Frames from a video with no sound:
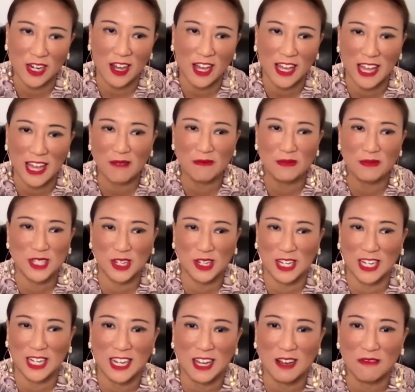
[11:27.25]
I
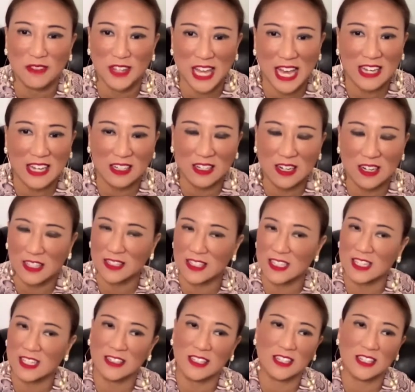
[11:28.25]
absolutely love that. And I
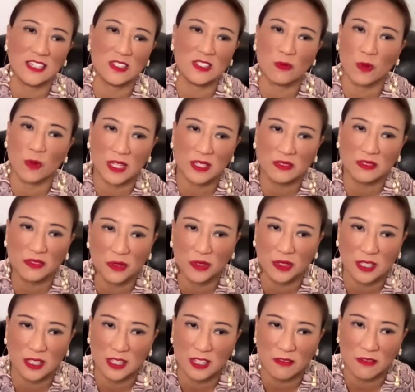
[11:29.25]
think that it's wonderful
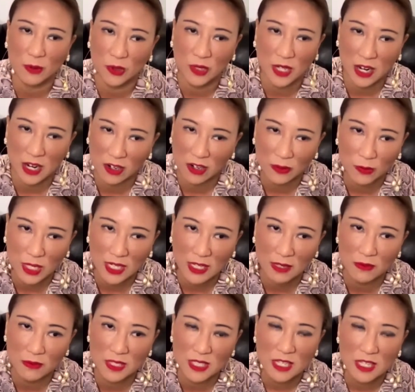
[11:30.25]
they've bought RM
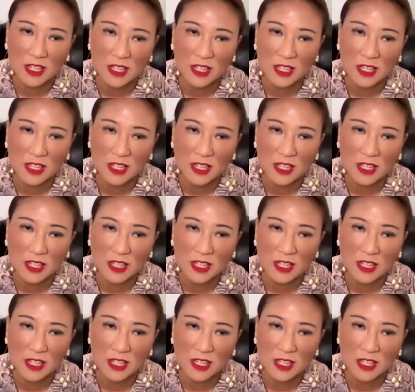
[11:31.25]
Williams